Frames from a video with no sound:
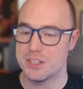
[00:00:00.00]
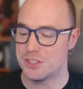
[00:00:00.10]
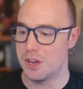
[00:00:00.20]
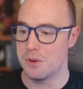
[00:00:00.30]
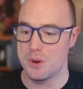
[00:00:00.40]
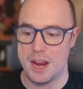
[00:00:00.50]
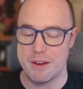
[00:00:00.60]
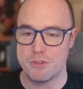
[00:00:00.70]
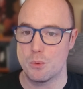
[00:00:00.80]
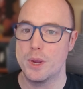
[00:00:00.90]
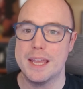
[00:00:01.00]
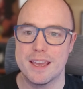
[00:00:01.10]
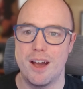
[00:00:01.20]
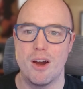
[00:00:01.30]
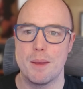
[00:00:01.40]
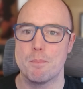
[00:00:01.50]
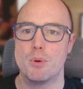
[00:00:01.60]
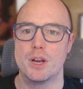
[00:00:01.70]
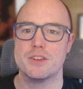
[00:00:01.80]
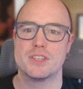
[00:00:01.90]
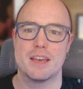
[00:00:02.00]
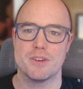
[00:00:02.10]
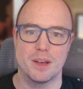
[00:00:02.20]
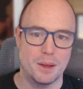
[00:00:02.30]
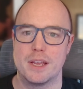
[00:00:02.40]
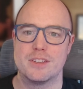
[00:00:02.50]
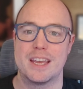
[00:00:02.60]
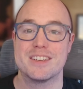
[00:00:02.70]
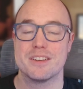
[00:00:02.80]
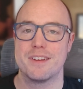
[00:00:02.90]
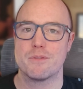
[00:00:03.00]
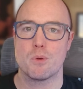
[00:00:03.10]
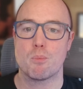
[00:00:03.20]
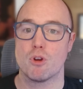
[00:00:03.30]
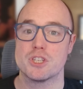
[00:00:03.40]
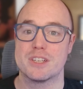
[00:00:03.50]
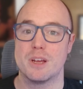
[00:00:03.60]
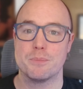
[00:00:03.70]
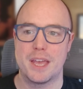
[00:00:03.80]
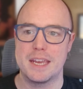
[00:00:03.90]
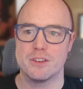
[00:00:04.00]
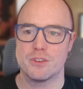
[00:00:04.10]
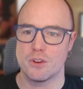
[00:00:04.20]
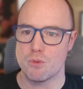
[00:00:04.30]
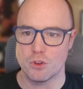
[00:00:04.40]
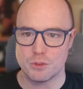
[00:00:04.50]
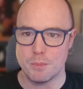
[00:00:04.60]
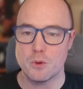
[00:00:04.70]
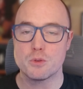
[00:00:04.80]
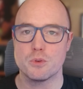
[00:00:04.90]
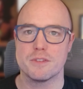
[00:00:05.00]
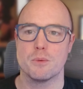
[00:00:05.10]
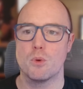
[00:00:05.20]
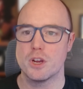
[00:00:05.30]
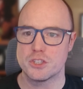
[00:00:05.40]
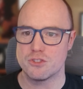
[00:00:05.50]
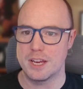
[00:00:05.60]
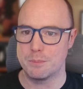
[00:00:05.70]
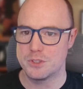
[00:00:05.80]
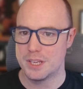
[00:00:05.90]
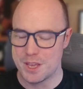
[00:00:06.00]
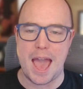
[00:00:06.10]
so every week I'm pulling together executive level project updates across multiple different work streams,